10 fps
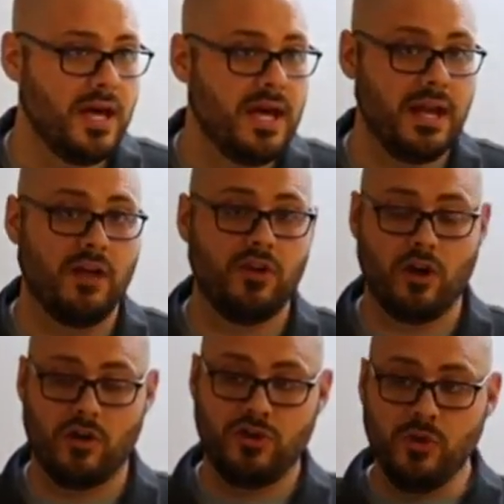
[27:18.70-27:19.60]
Now, there
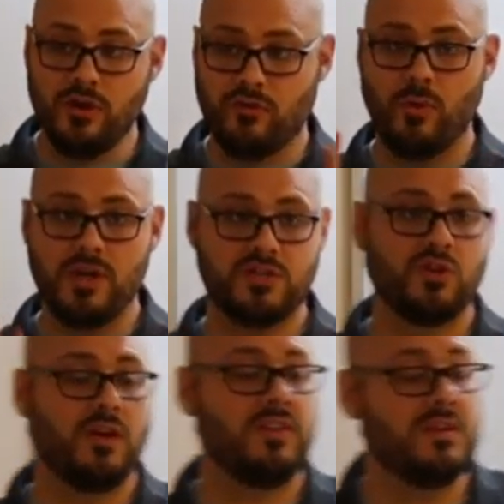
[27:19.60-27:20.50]
are two different ways to
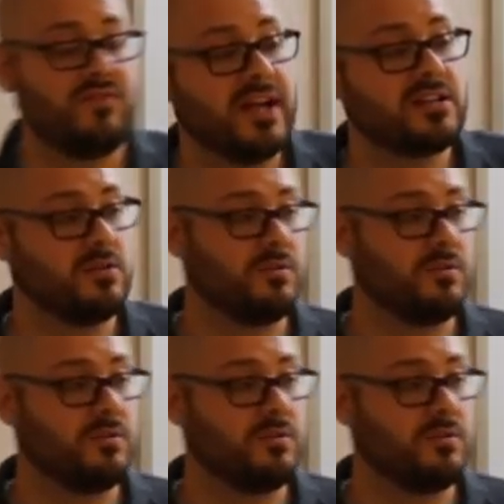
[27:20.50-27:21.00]
look at that. In fact, to